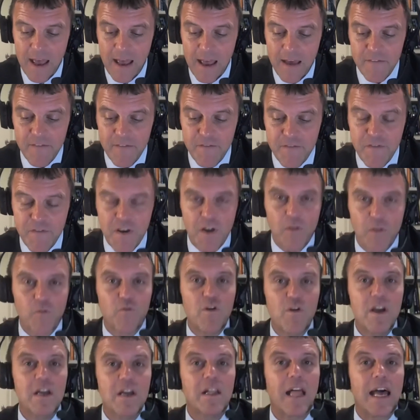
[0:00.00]
feel
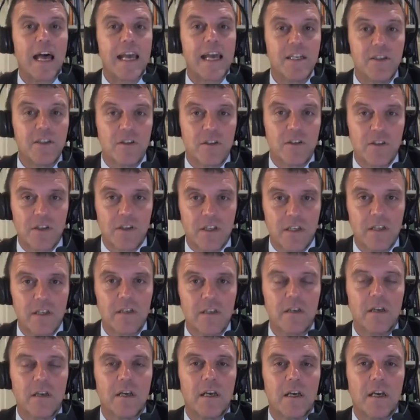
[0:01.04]
real agency
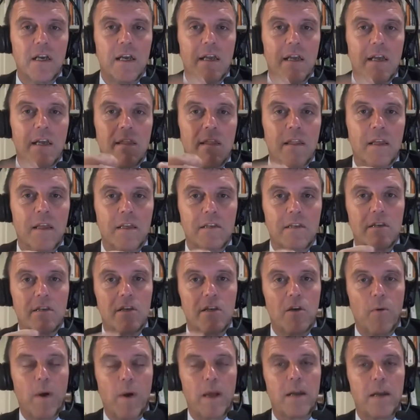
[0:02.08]
in this
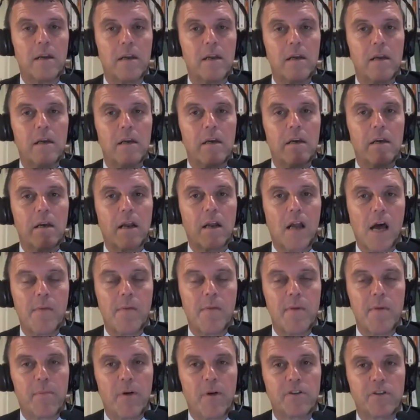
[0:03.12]
UN
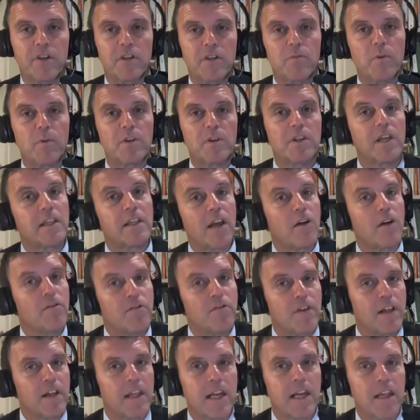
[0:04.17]
climate process, which they don't
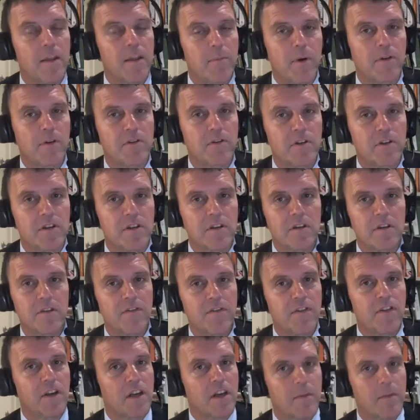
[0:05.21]
feel in other processes. If
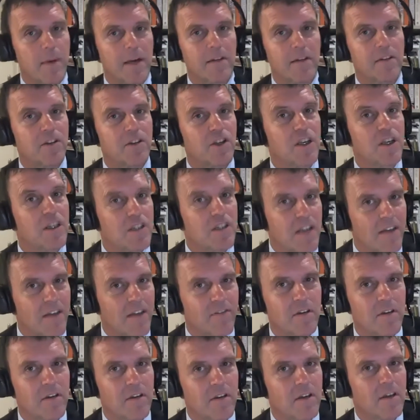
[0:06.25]
you think about the
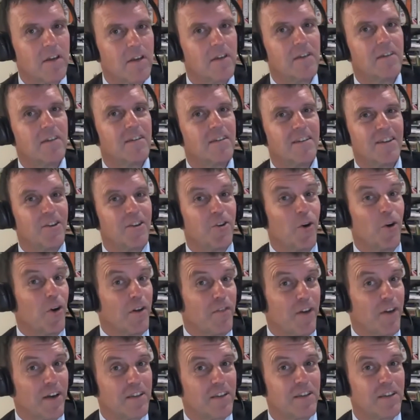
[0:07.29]
G7, you're not
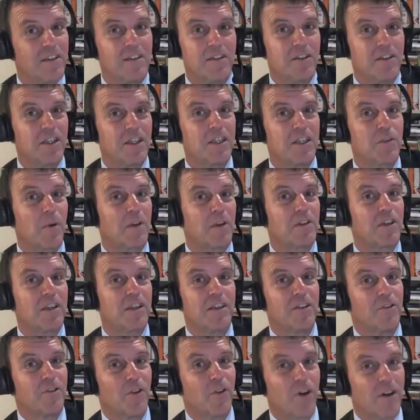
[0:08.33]
invited. G20,
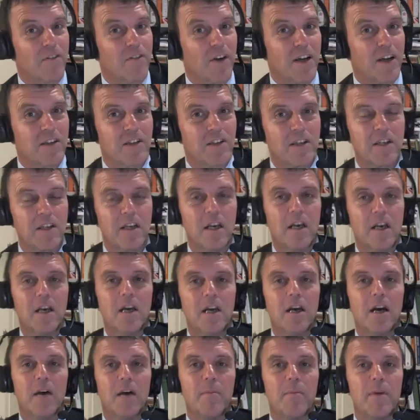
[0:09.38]
you're not invited.
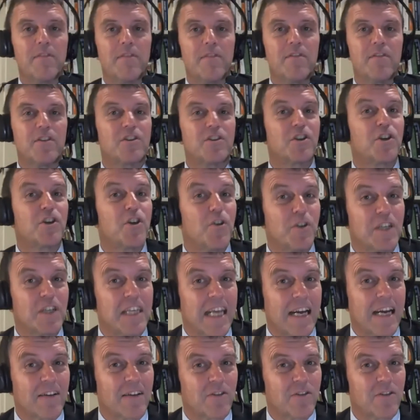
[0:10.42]
If the Security
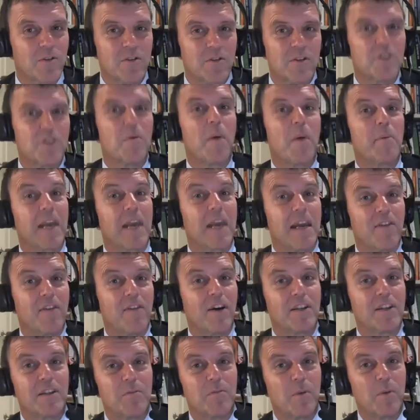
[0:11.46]
Council, you maybe get
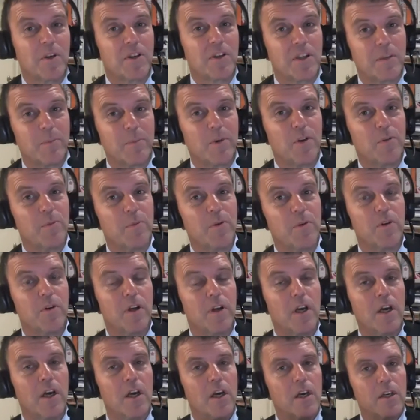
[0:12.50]
invited once in a blue moon.
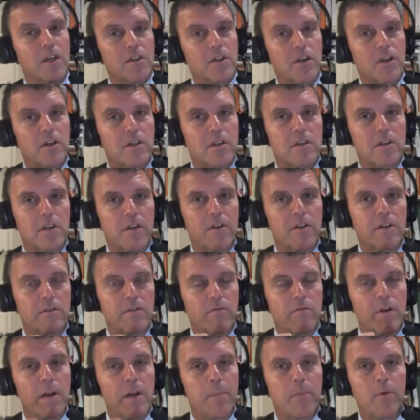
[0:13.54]
So there's a
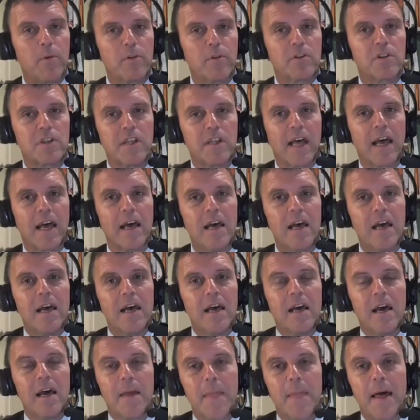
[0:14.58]
real importance to that,
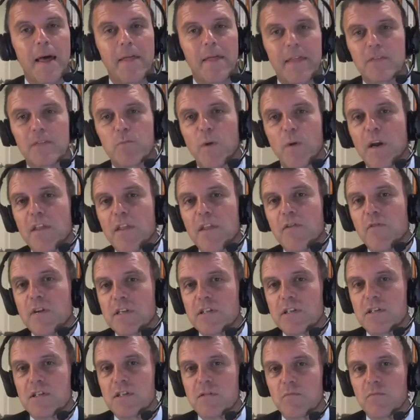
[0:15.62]
and that's one of the
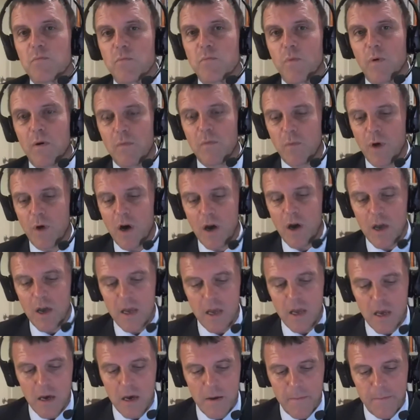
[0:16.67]
reasons
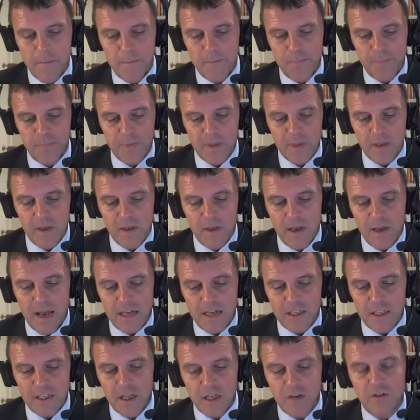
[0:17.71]
why
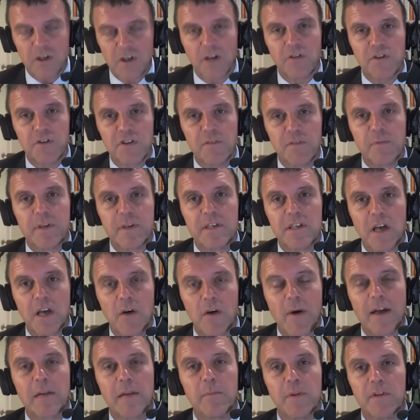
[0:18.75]
actually those countries have been
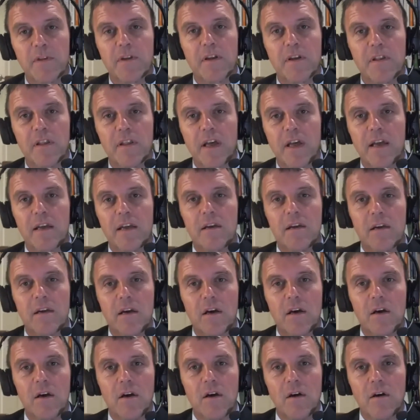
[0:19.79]
so adamant that they
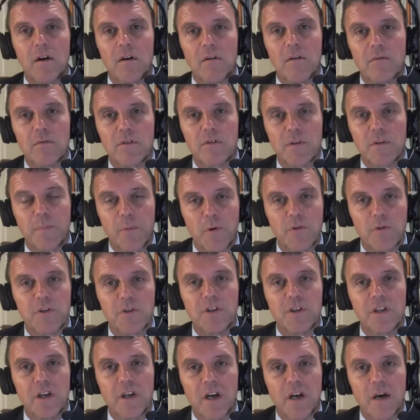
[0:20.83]

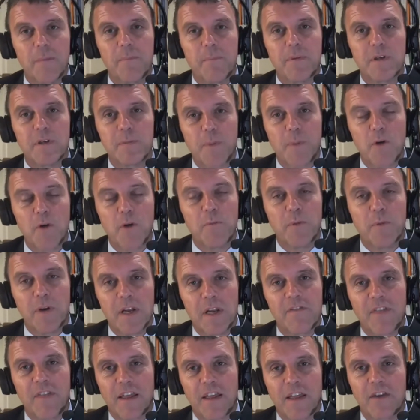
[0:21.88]
supported a postponement
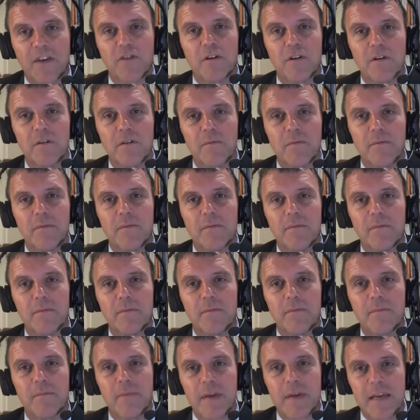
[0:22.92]
if they couldn't
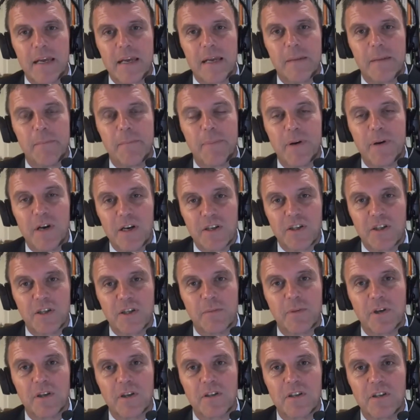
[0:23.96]
meet in person,
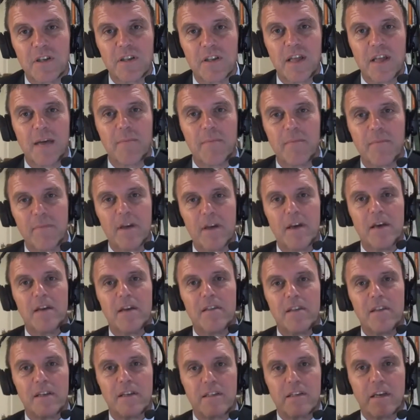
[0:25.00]
because to them
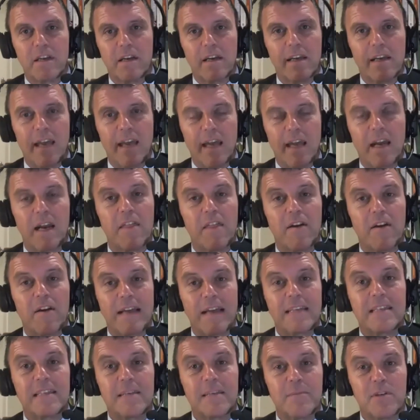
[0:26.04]
there's again another
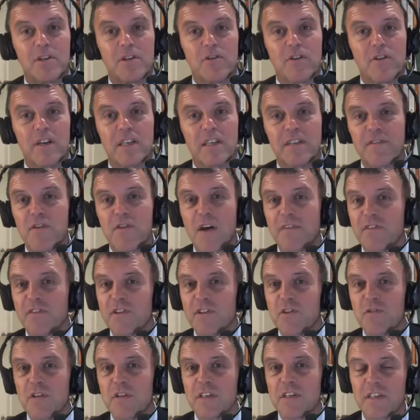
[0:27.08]
asymmetry is if you have to
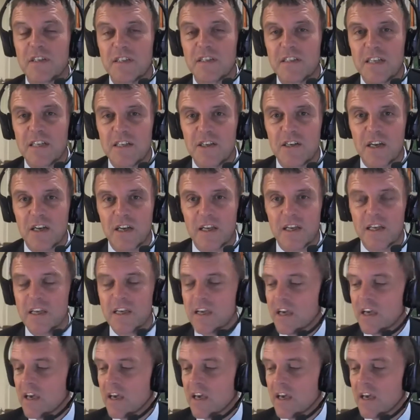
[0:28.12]
do these things digitally,